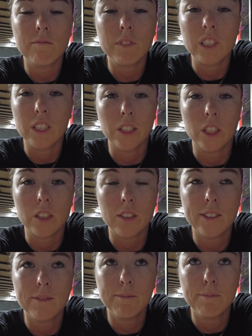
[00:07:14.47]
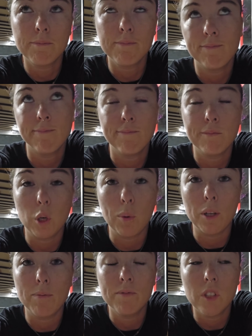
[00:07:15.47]
That sucks. Oh
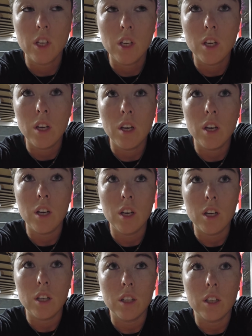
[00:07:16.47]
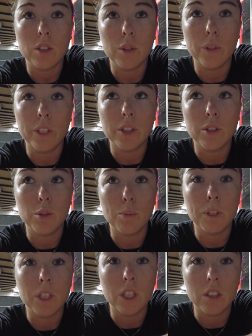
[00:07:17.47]
well. Going to
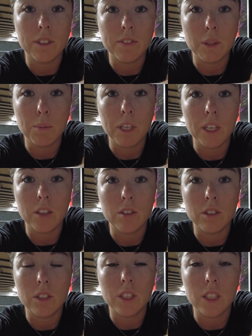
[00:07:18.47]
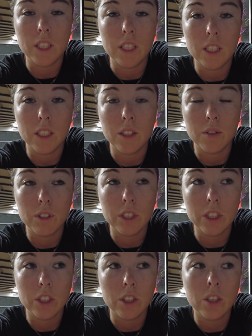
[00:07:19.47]
put another 50 pounds in the
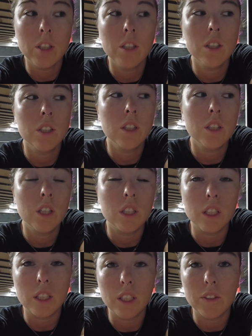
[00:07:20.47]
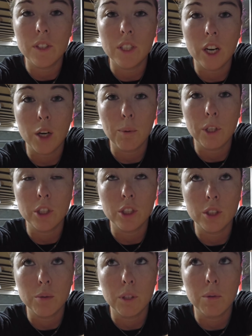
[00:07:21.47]
rear, leave the tire
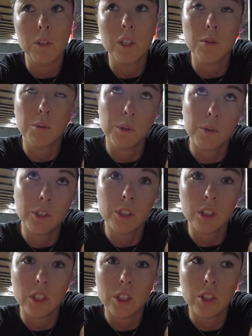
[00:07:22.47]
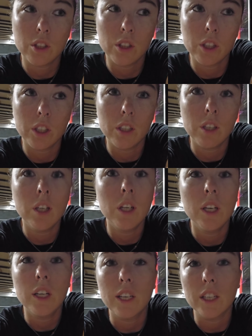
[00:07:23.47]
pressure what it was when we originally started,
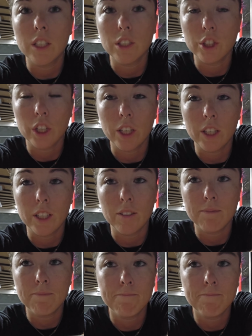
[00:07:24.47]
and try it again.